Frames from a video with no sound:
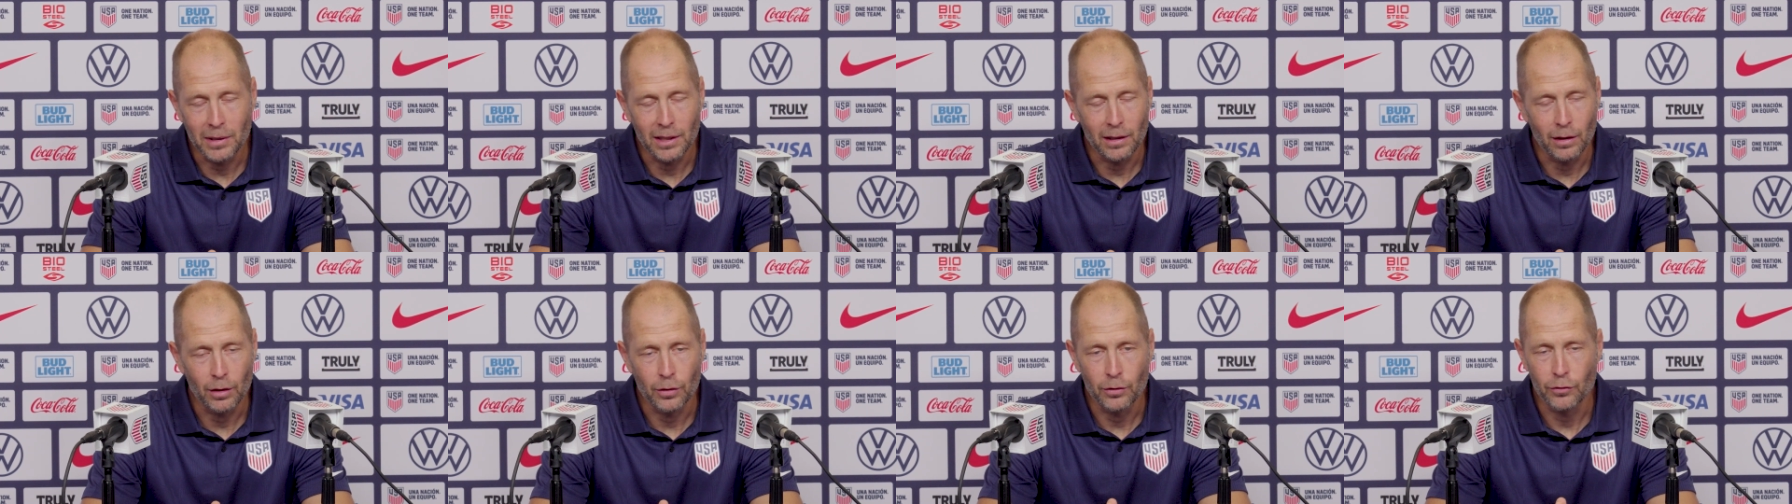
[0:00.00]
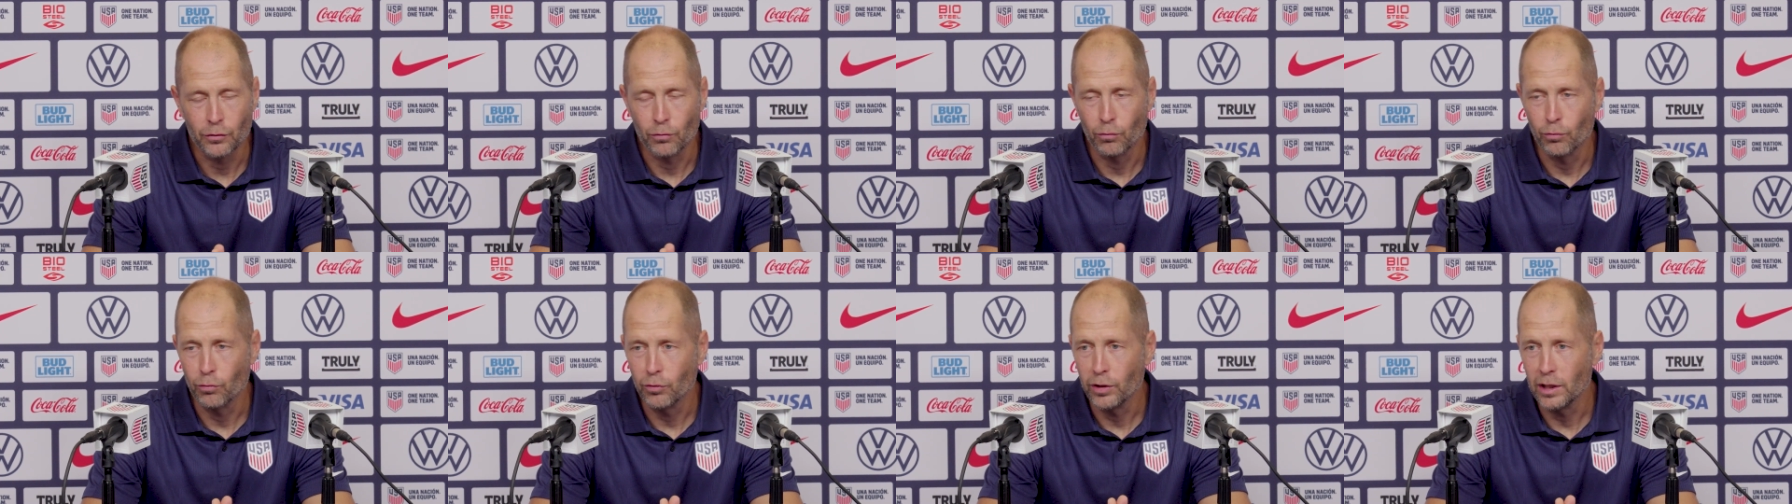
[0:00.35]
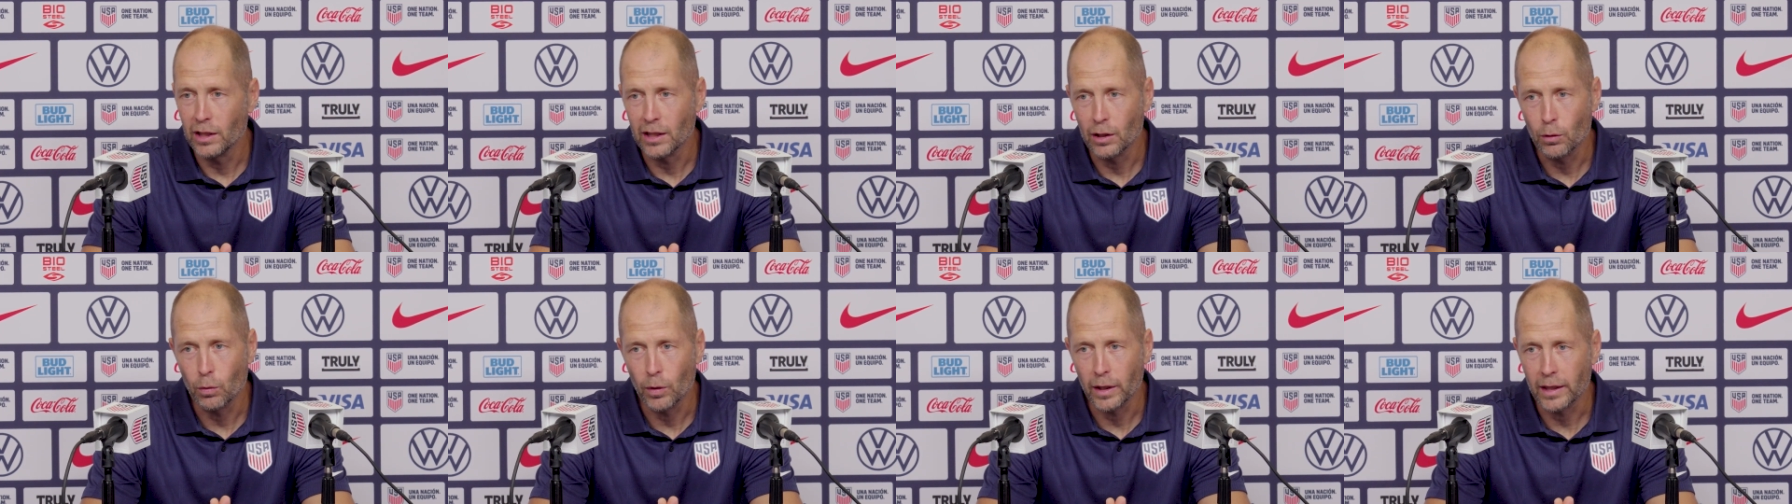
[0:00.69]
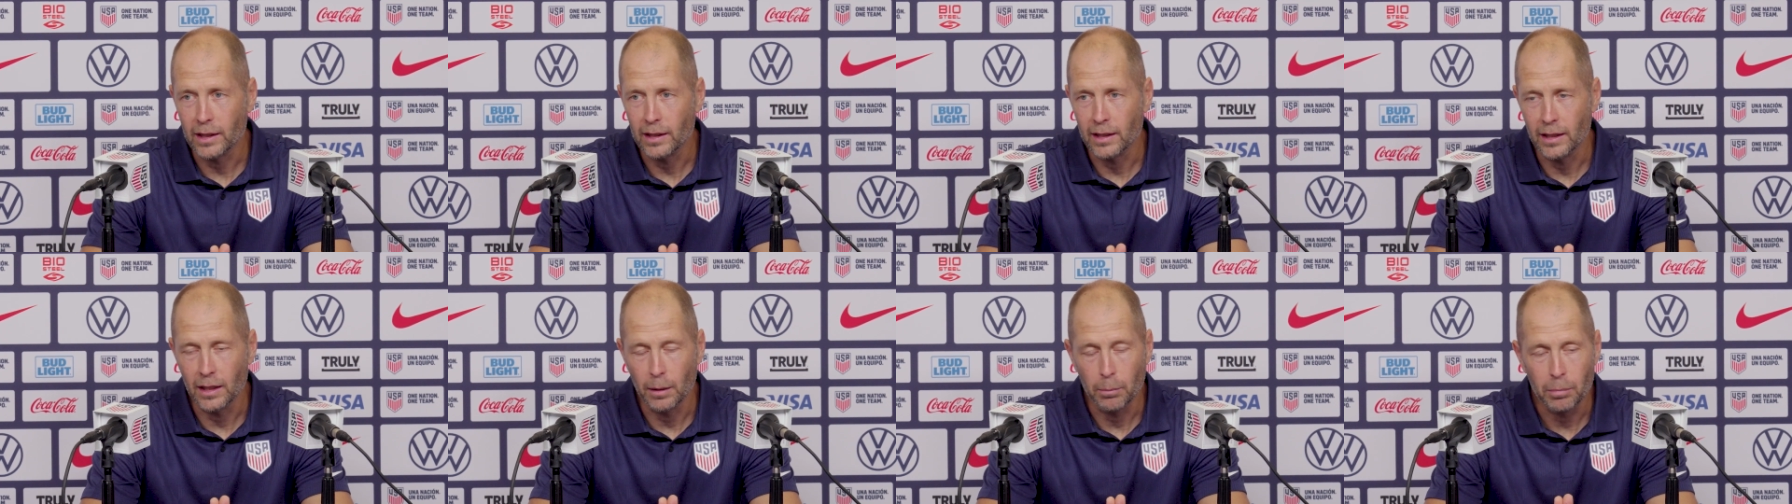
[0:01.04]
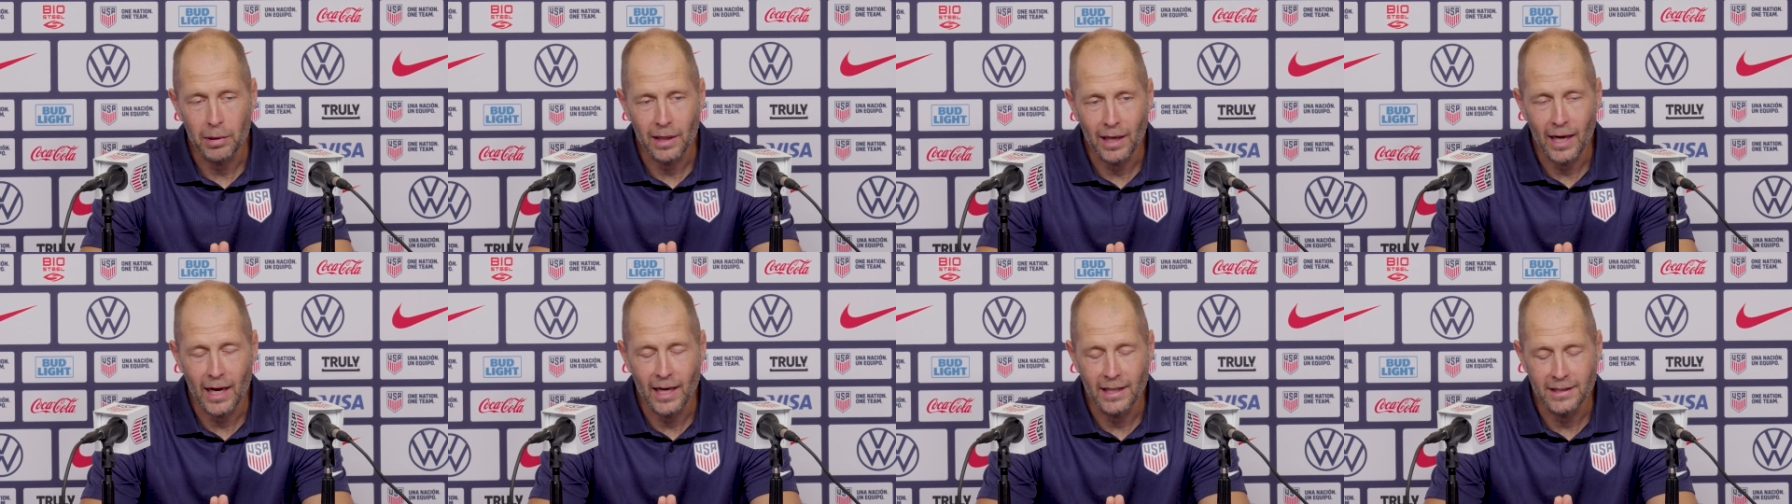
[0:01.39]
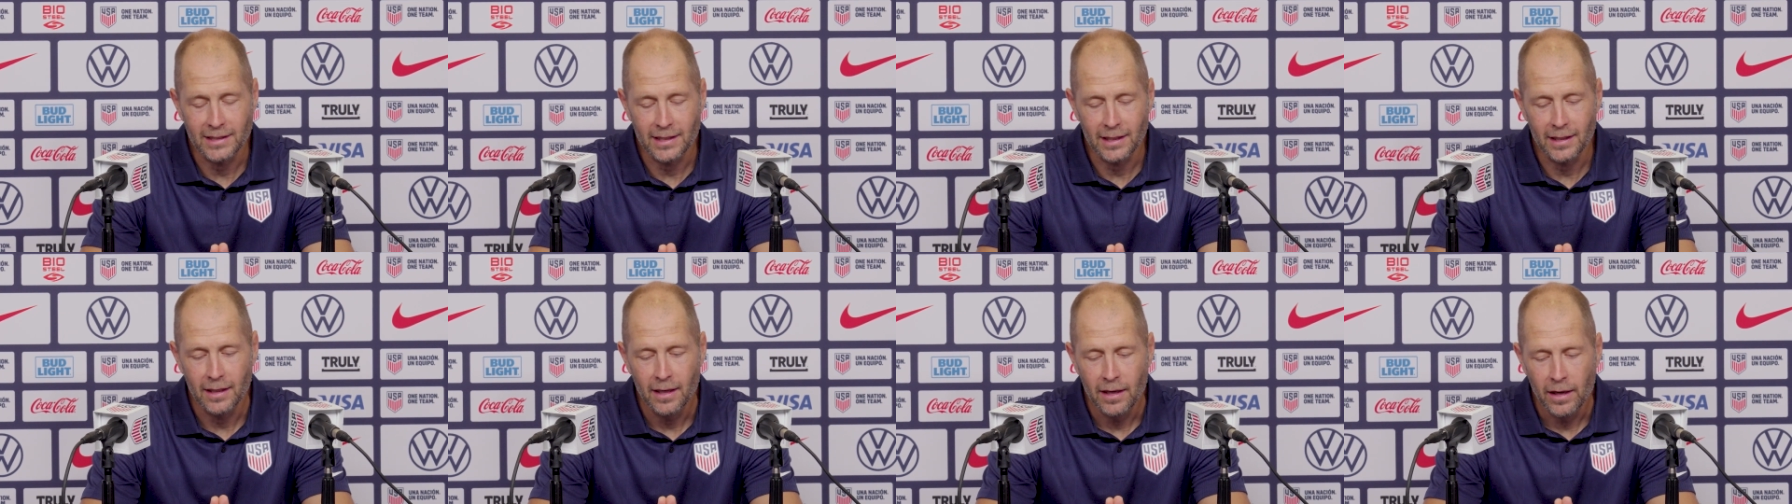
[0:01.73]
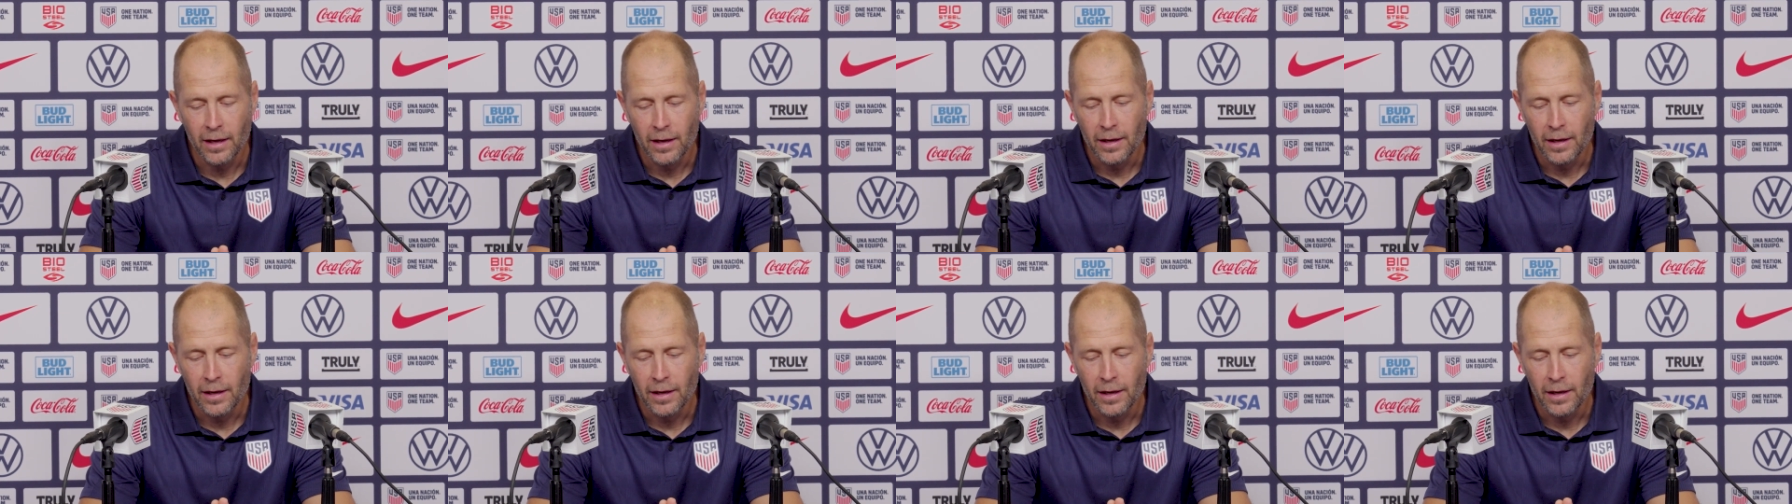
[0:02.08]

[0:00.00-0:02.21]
He learns really quickly and applies it,